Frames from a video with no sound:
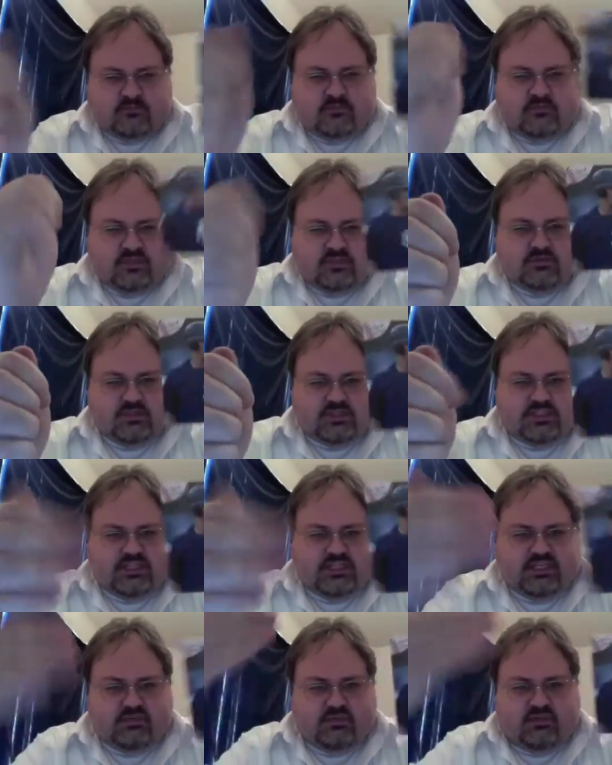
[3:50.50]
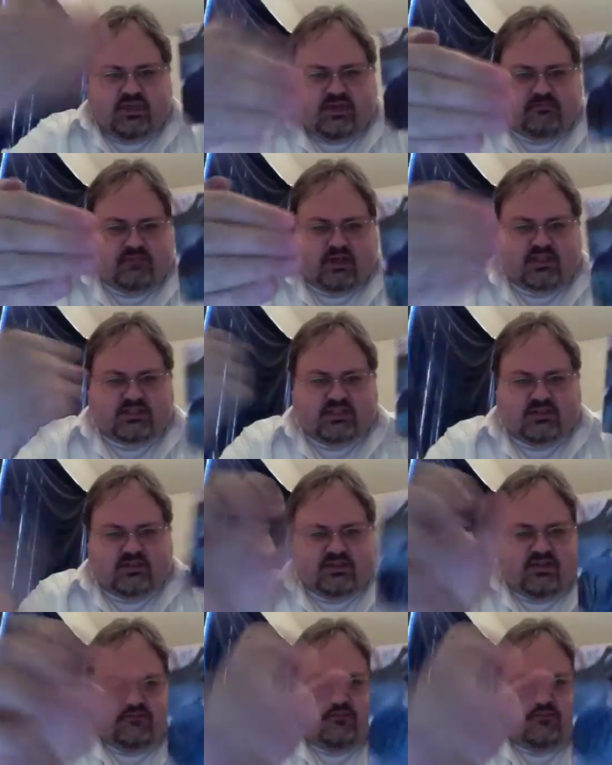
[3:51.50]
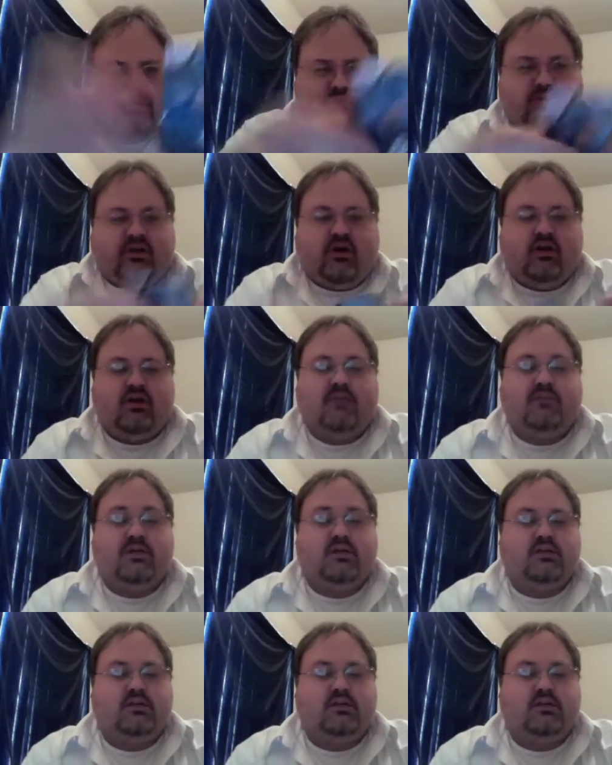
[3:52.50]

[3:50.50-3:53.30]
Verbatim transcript: into a sheet where they emboss it, then they fold the card up and